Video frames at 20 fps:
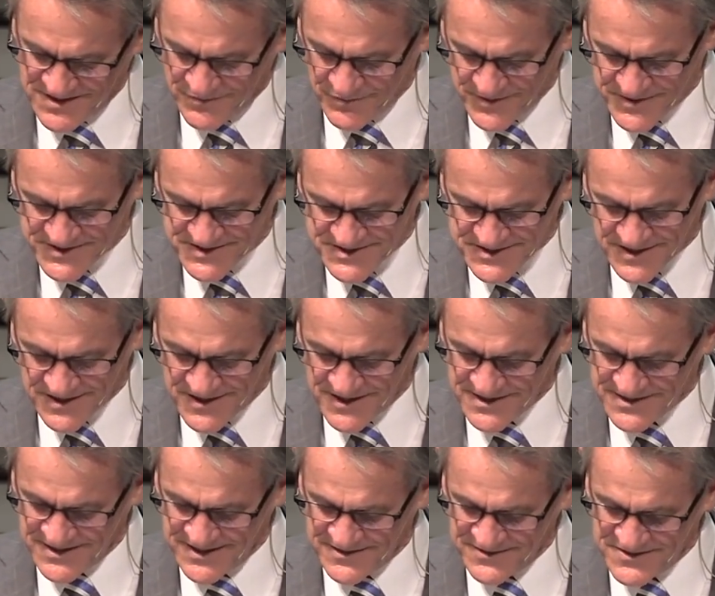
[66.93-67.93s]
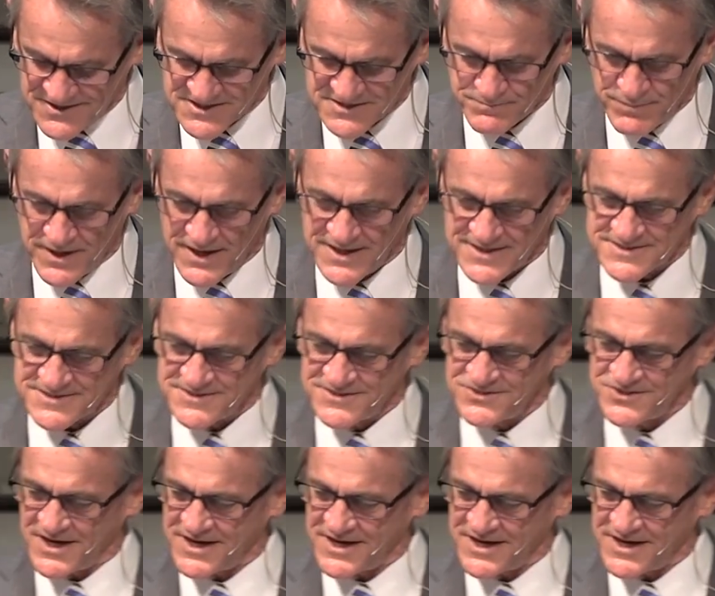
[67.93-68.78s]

what is taught in this passage